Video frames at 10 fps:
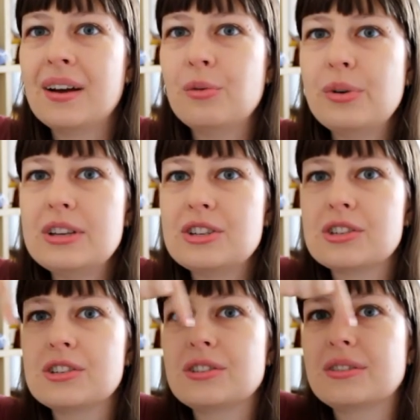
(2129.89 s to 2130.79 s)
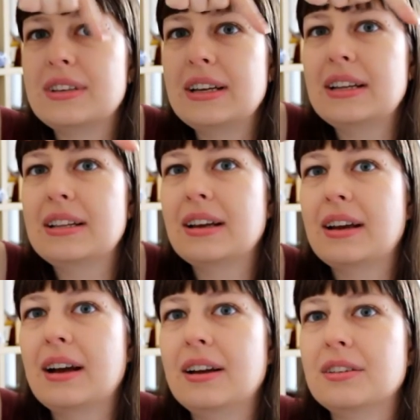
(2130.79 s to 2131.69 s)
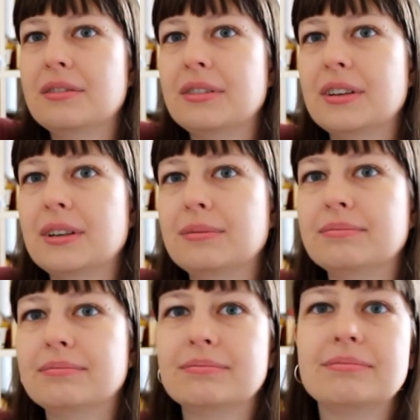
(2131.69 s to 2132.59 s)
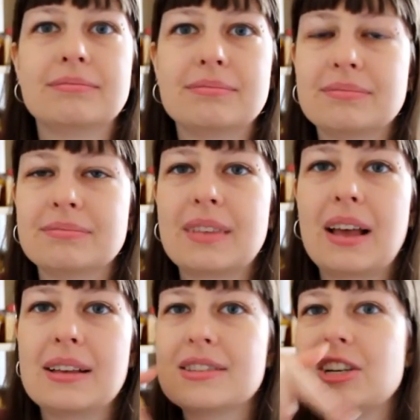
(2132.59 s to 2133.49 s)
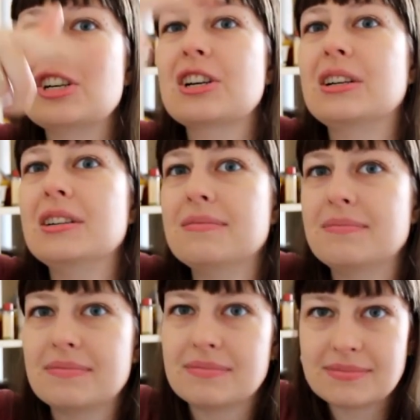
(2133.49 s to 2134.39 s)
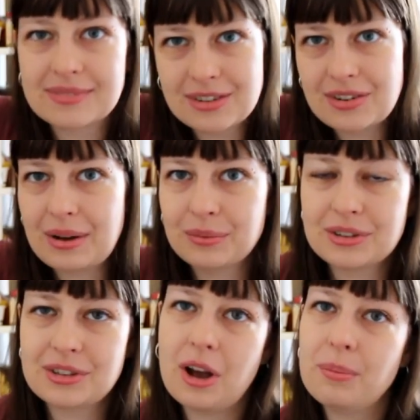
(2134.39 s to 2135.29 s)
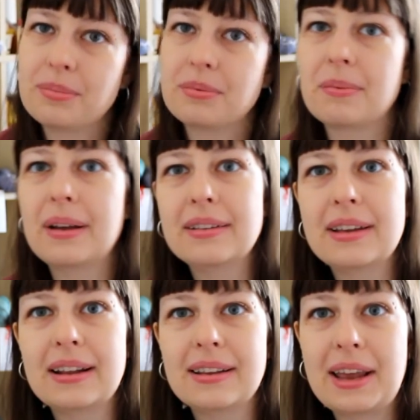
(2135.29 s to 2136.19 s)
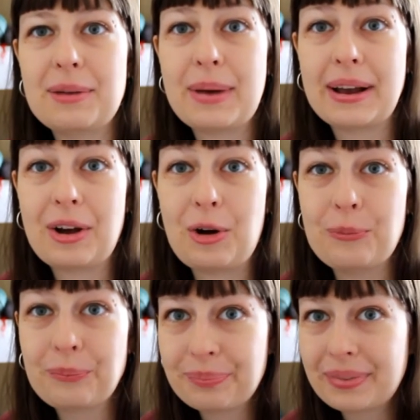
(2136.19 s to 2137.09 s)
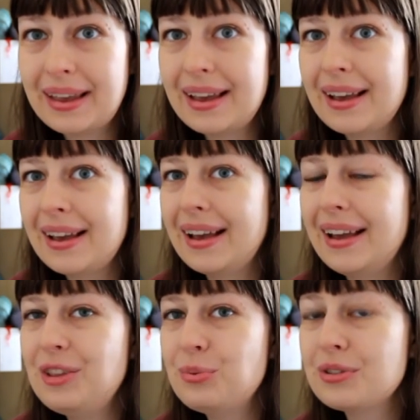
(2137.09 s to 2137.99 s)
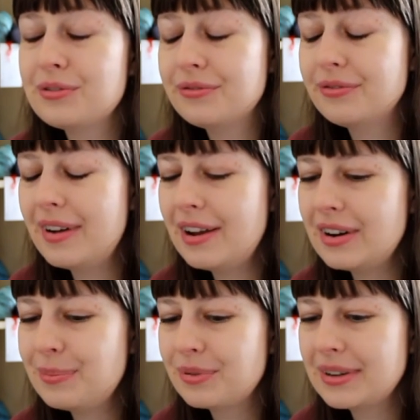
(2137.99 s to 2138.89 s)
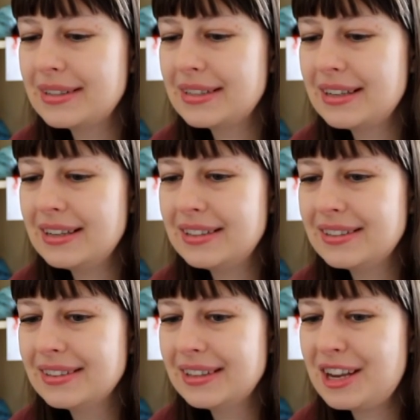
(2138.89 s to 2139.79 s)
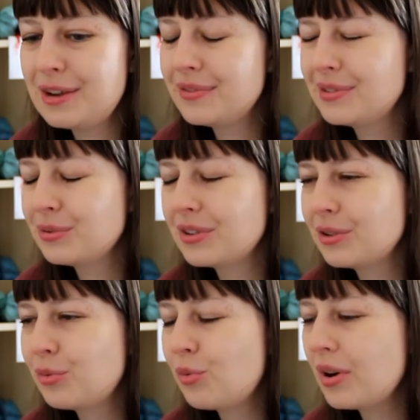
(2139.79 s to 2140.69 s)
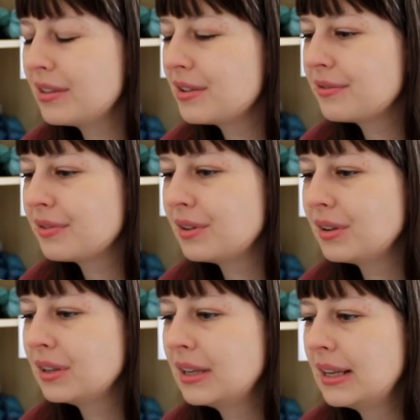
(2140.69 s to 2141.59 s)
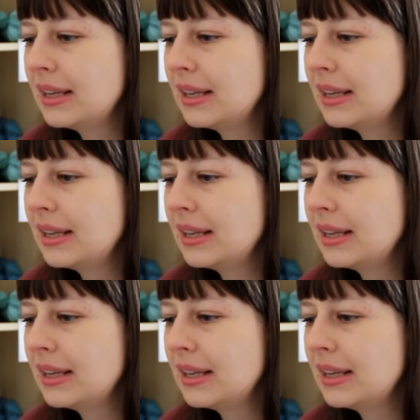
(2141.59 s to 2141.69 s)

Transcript: We just did a kind of a circle around the top and then came back home. It was very pretty, the leaves were wonderful.